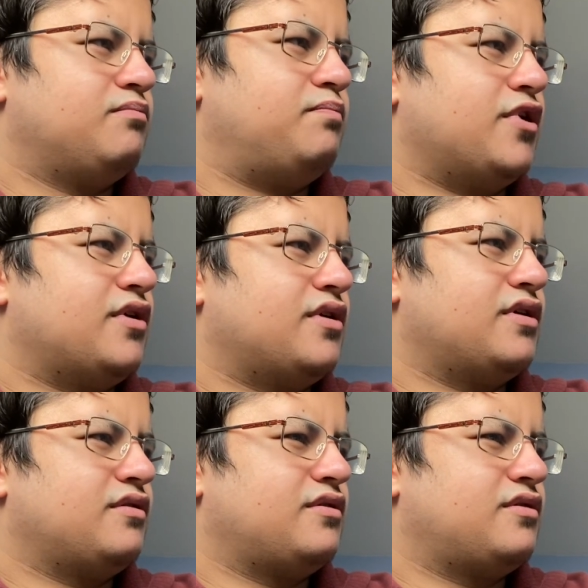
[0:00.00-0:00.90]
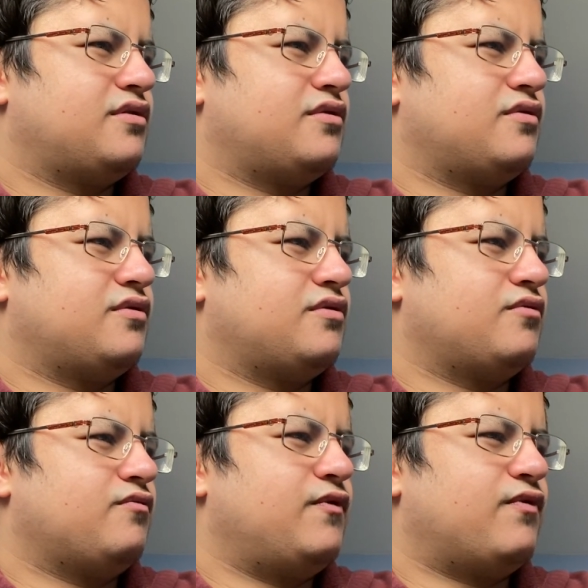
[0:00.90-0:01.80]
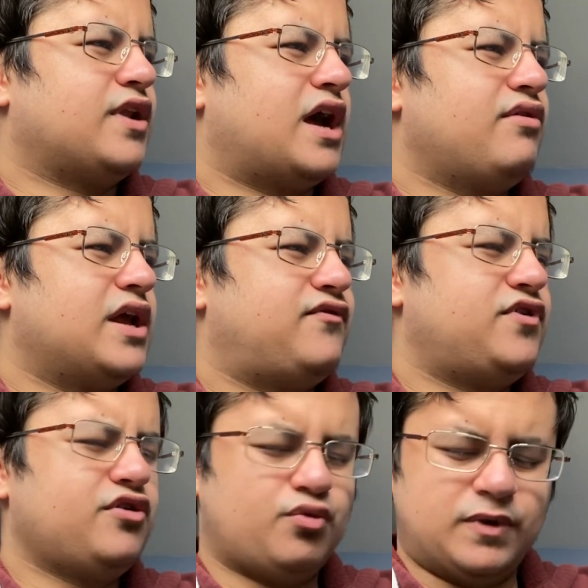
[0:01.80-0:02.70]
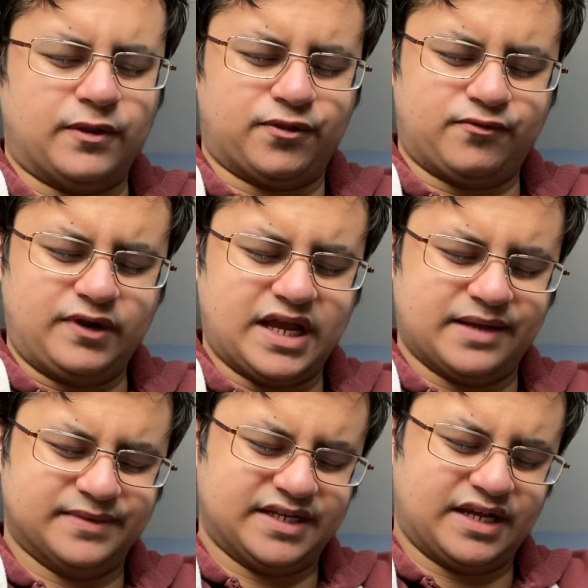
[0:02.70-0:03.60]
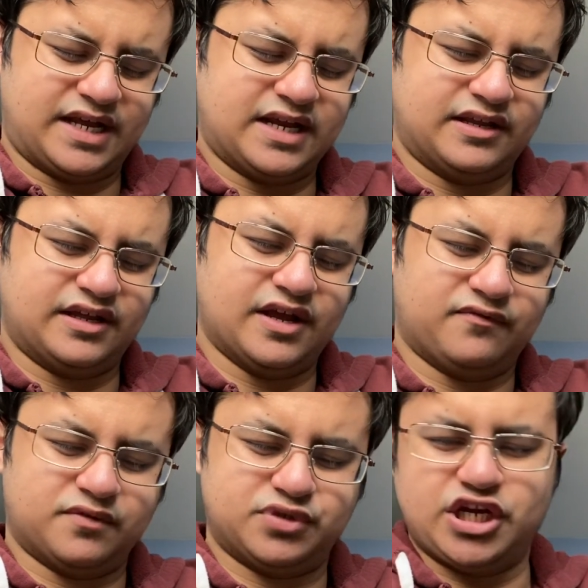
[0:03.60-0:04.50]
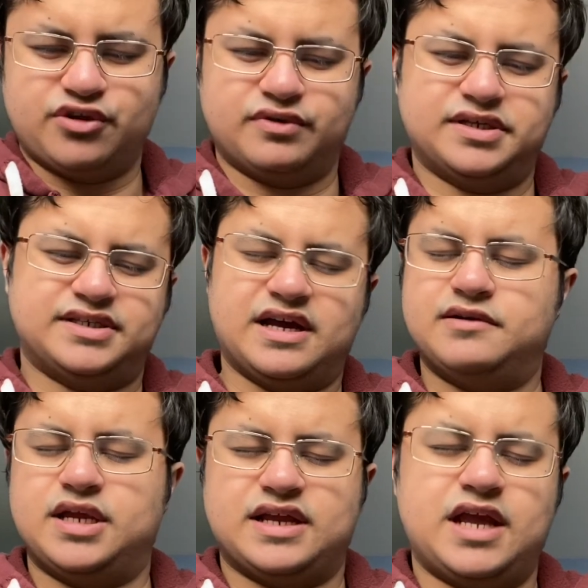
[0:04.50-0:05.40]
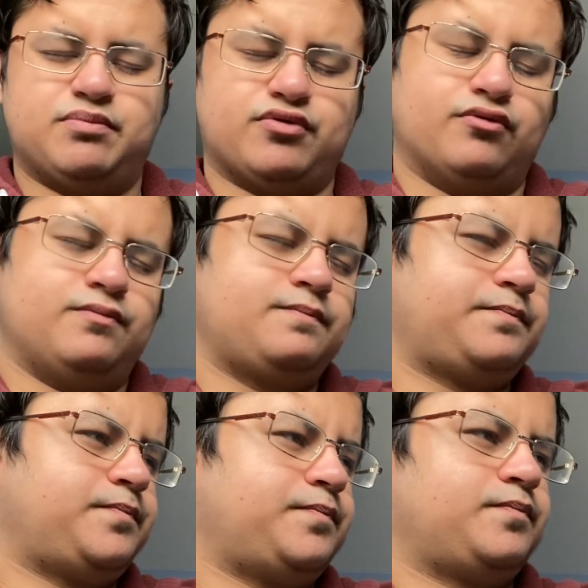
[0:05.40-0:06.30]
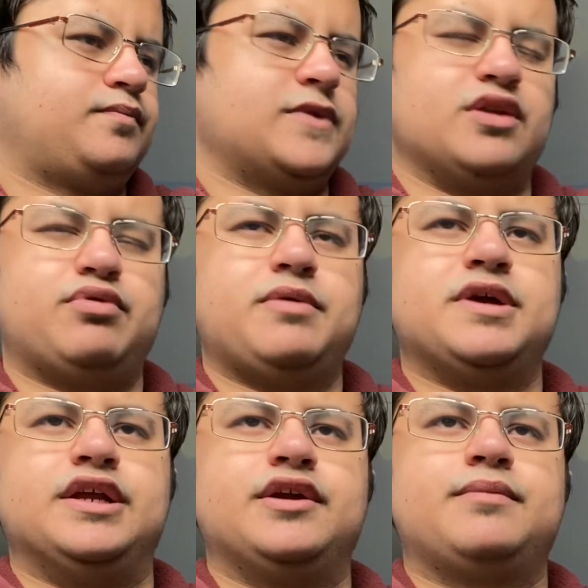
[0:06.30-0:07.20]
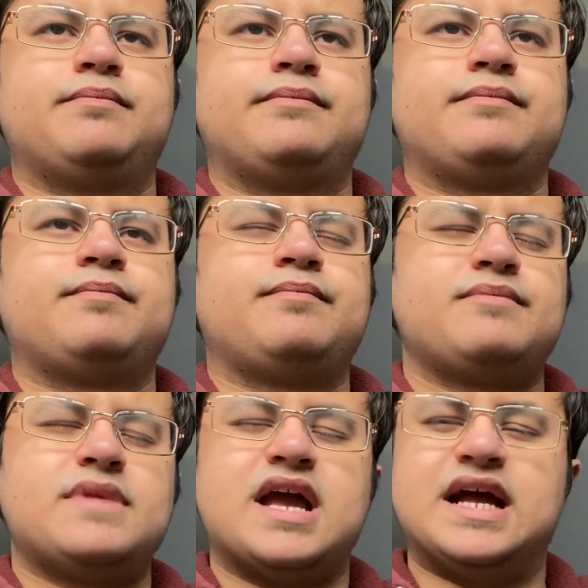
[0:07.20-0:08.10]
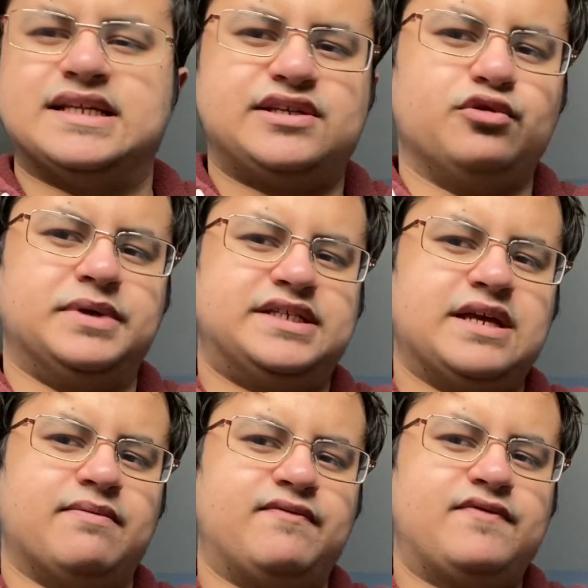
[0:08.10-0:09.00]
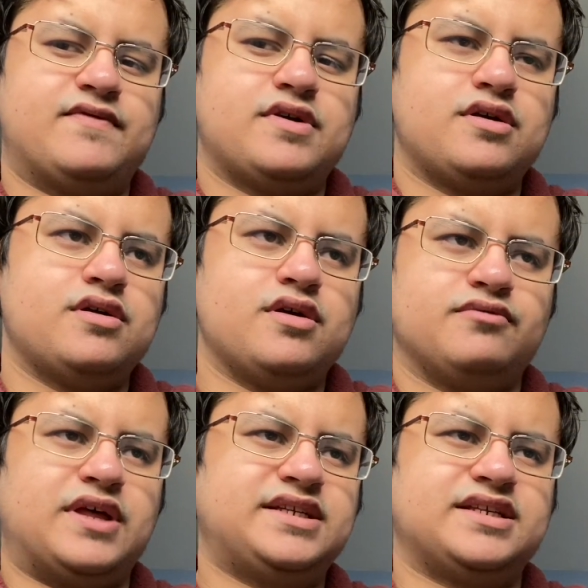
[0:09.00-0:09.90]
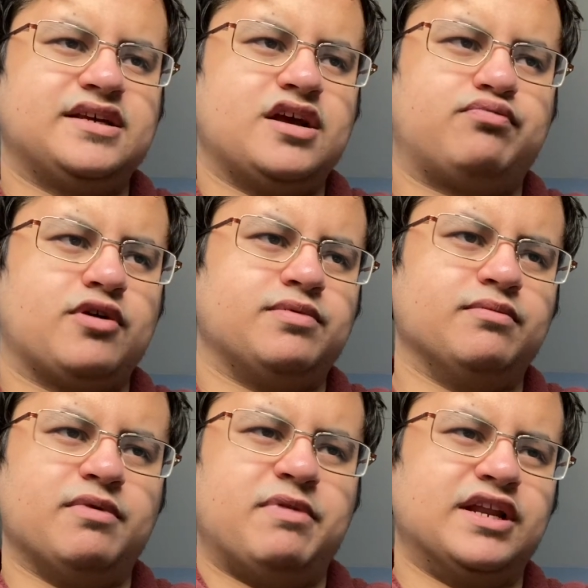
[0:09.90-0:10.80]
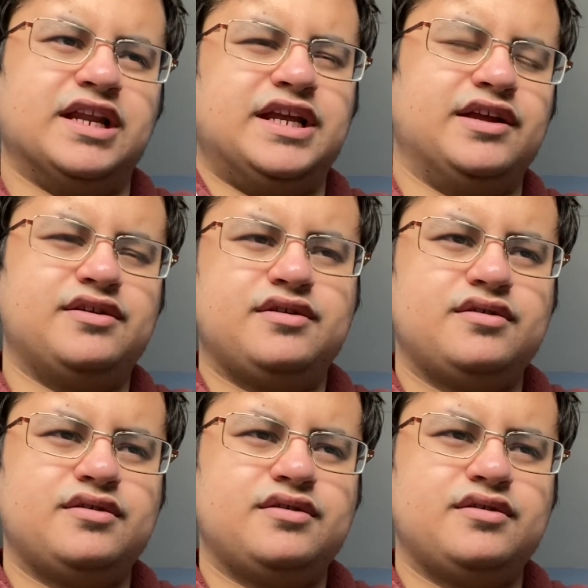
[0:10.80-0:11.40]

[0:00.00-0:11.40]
But we've won. If you could win three games in a calendar year from January to April in the Premier League and still be seventh, that's a problem about the league.